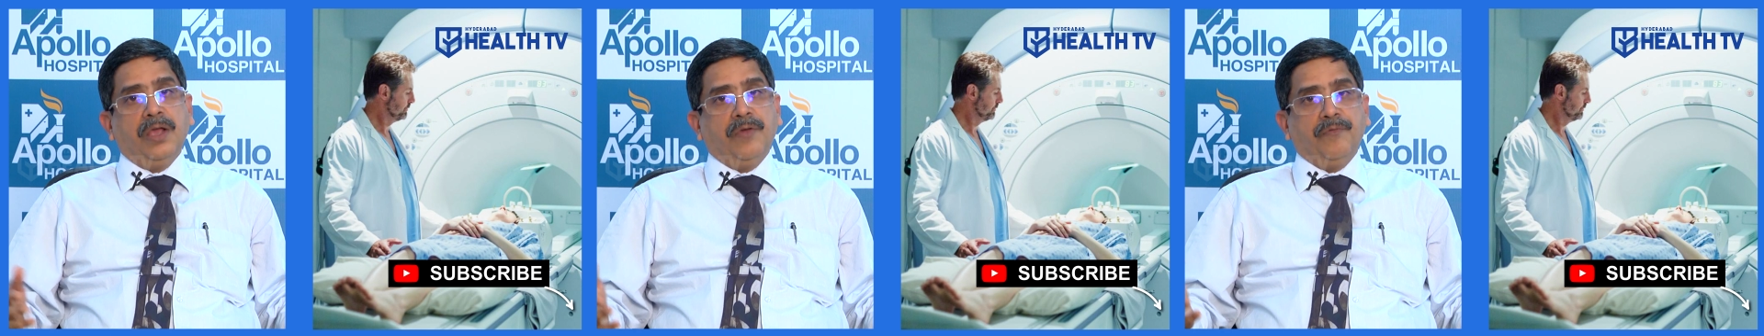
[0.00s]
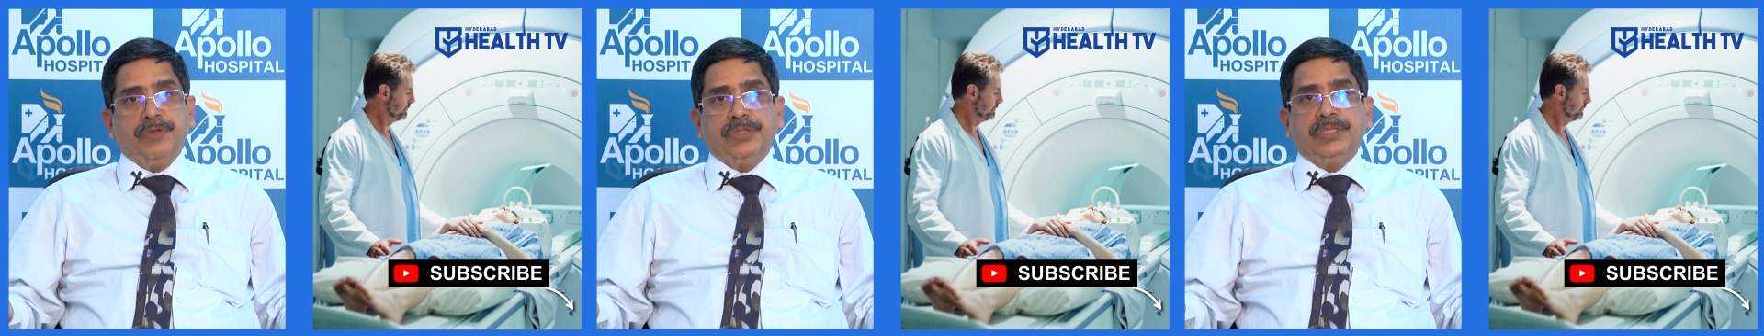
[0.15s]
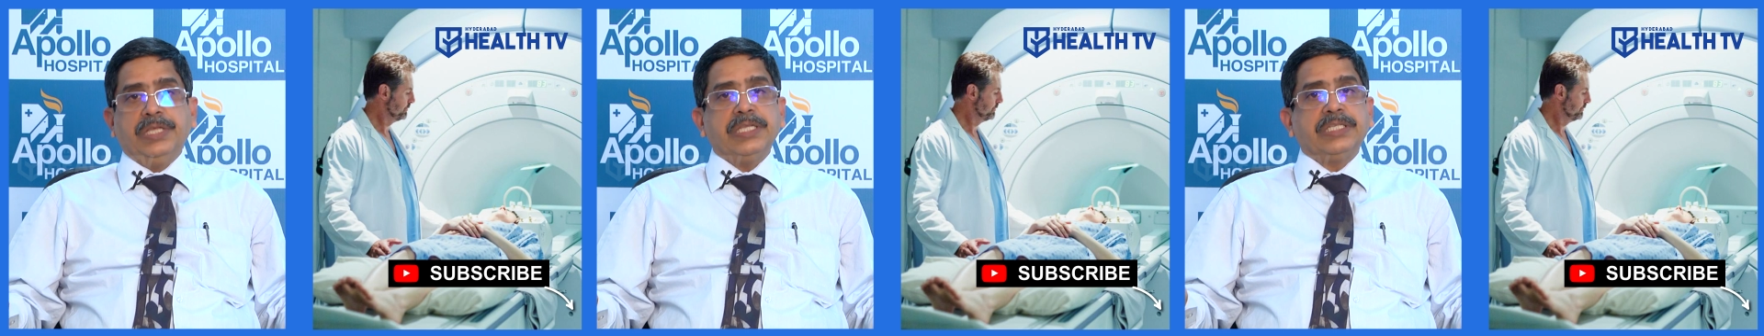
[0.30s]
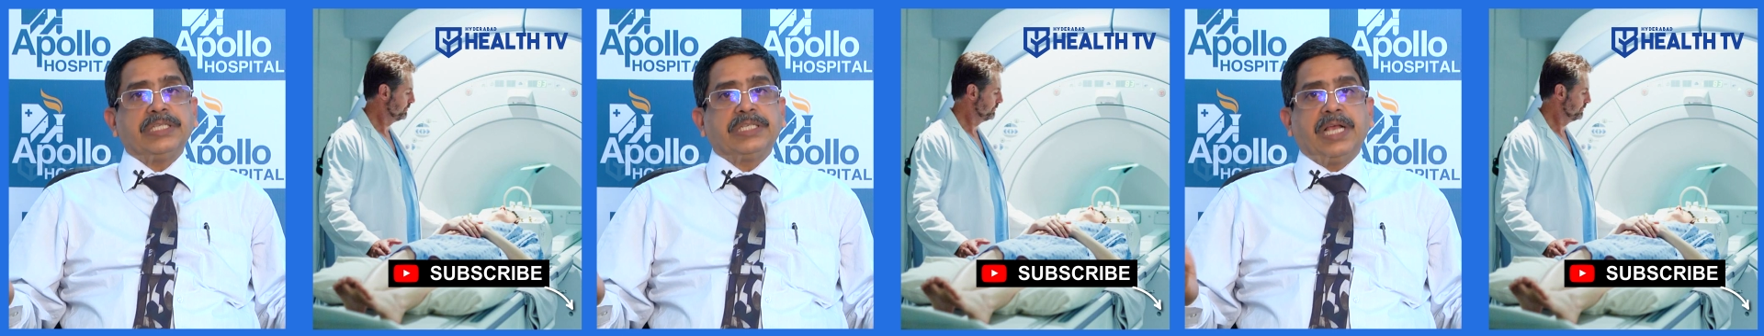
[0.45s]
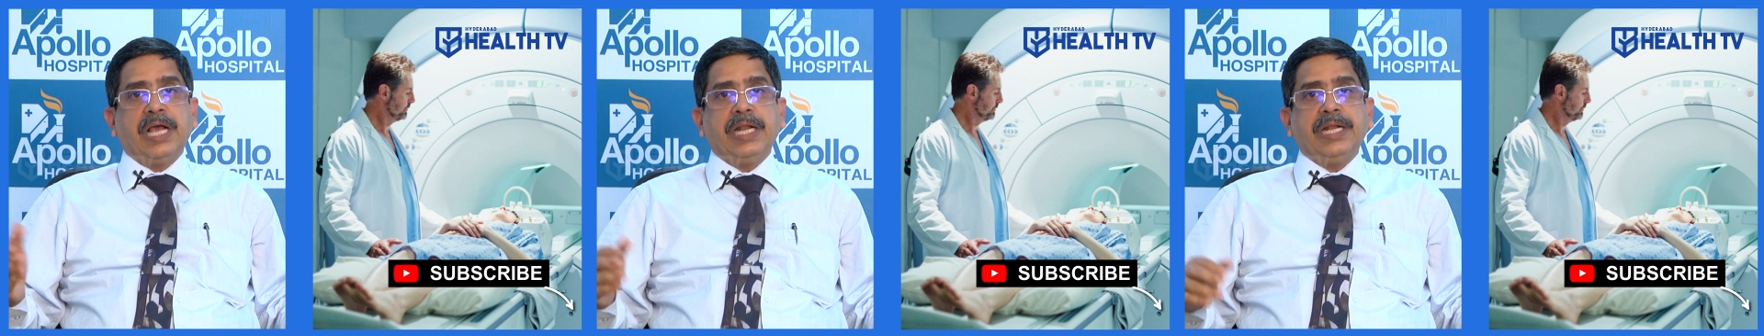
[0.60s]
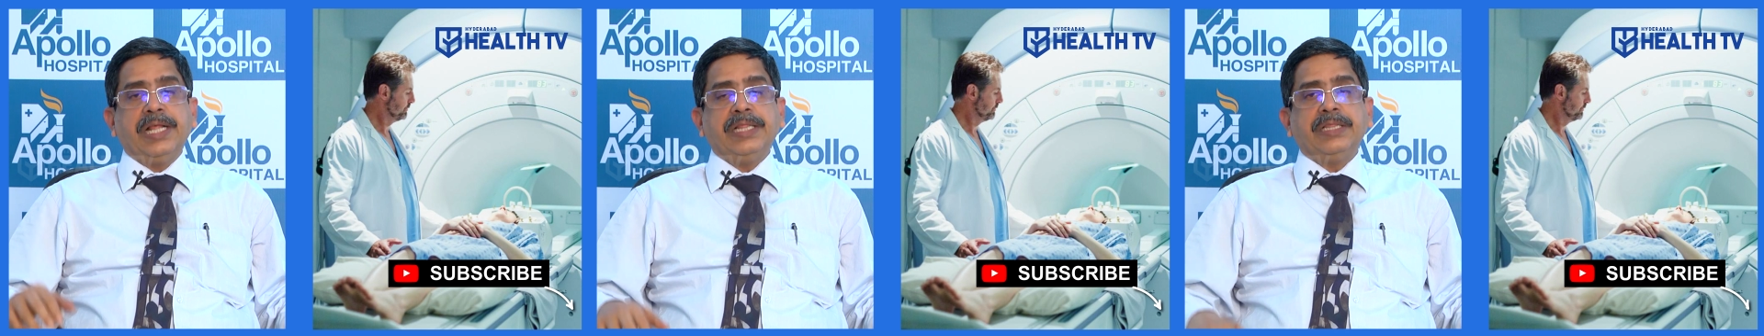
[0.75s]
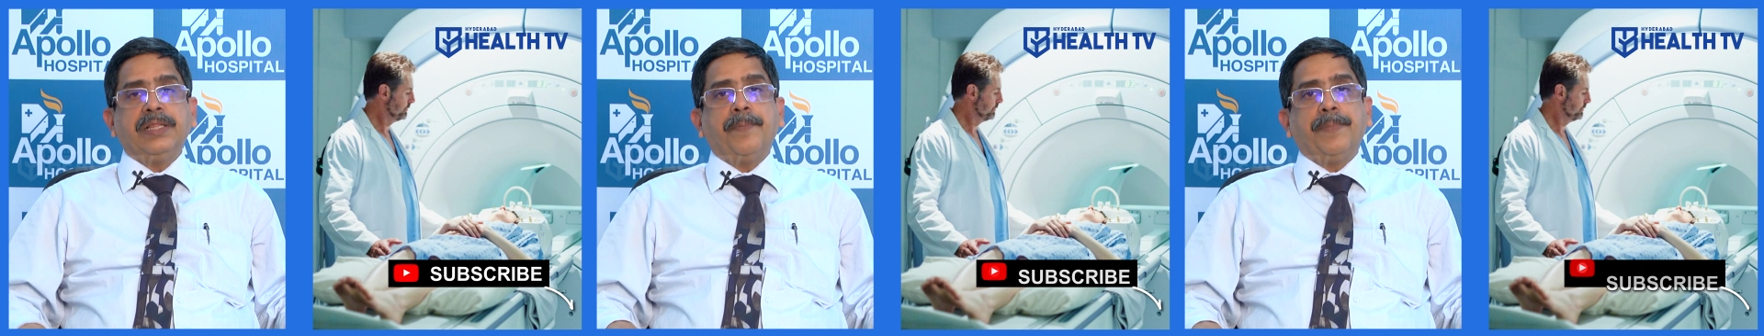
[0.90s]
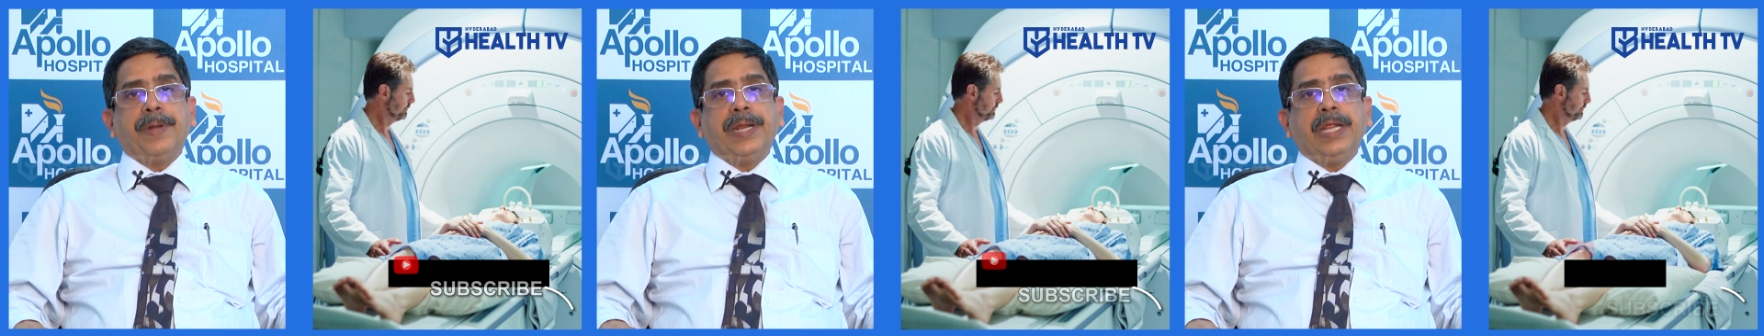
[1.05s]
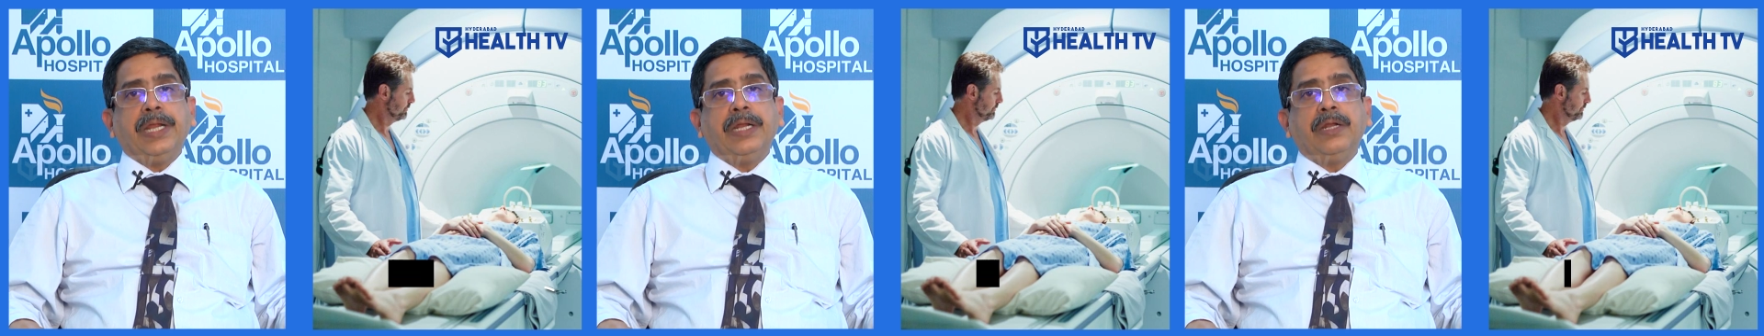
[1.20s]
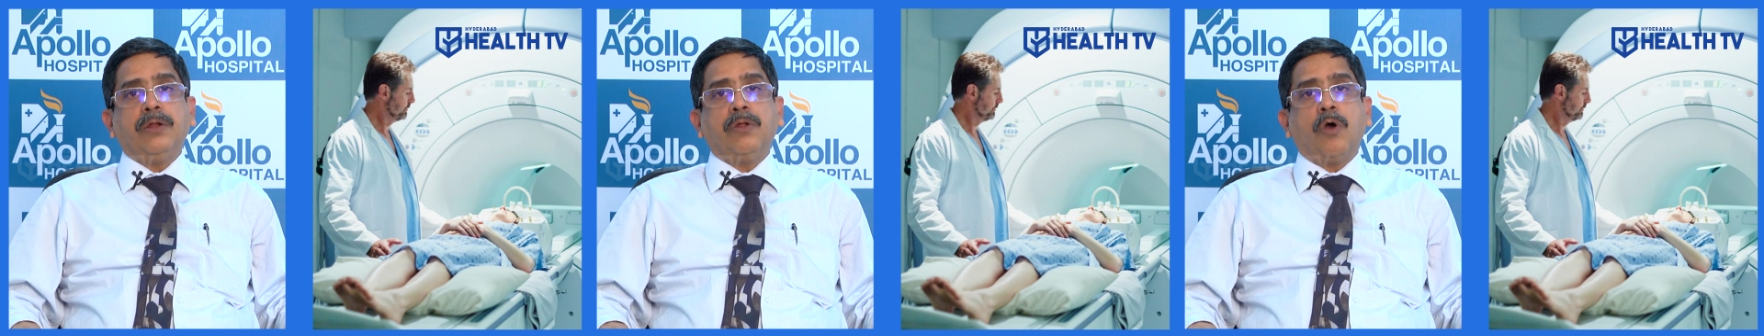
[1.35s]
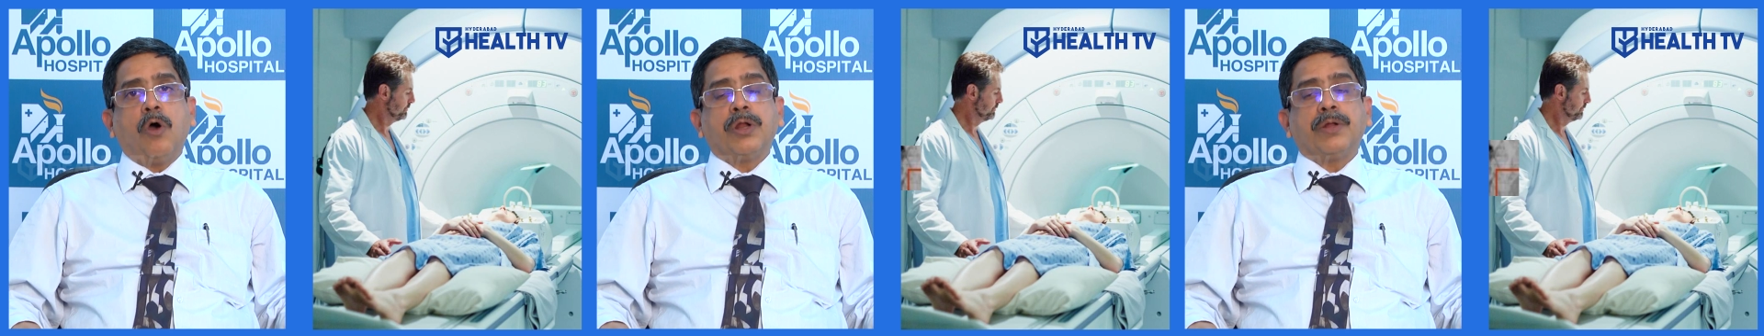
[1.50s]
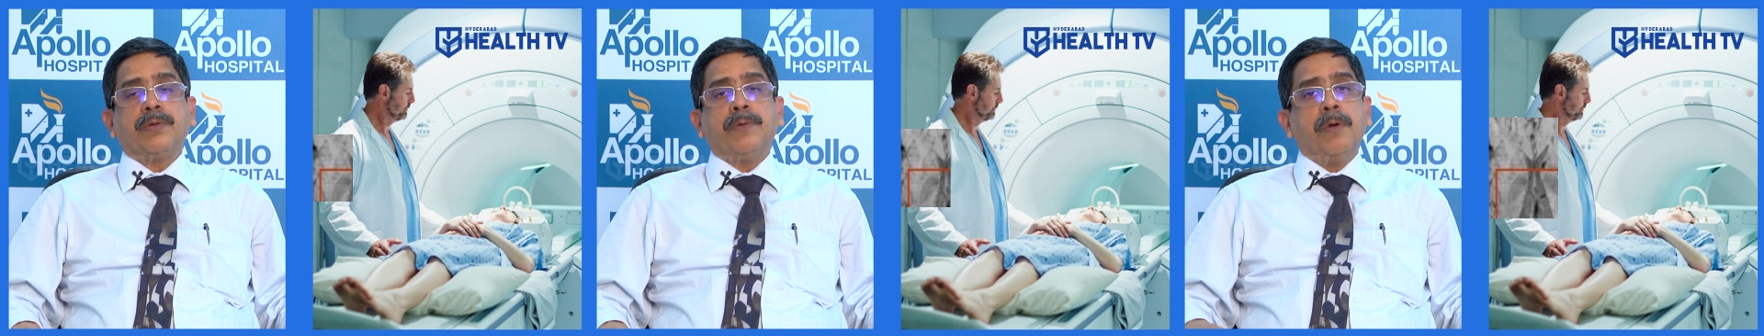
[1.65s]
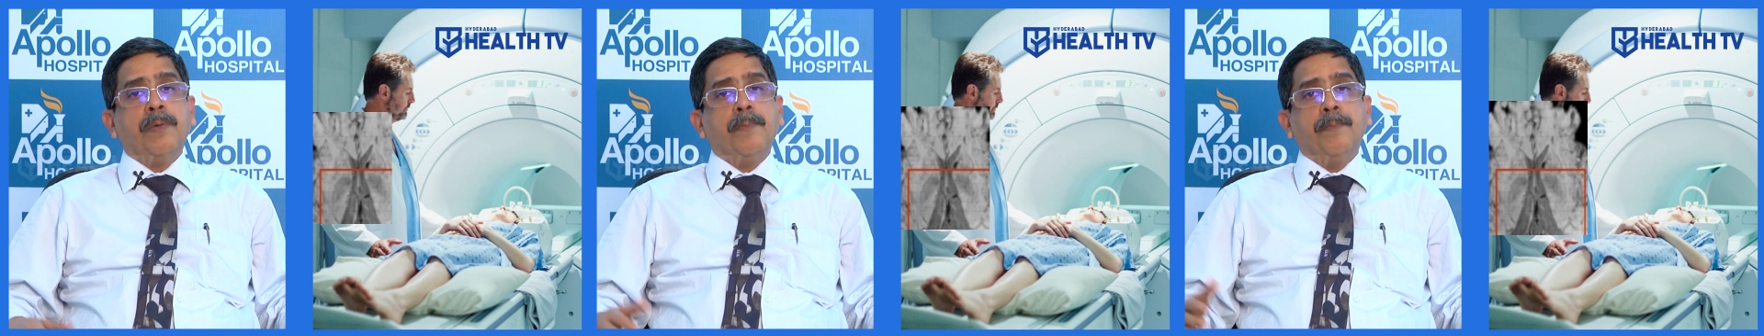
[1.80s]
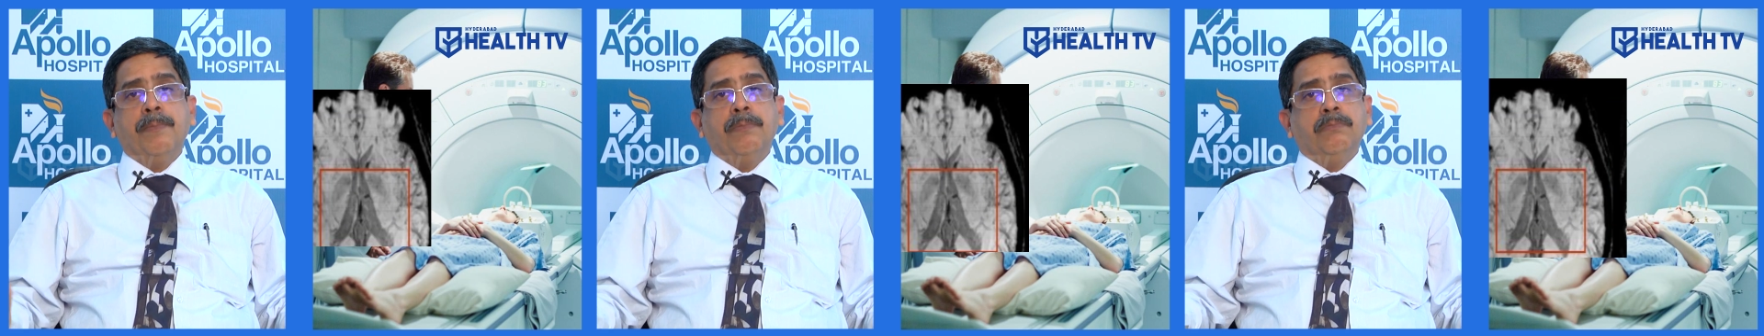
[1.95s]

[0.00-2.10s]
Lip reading: with the skull and the brain or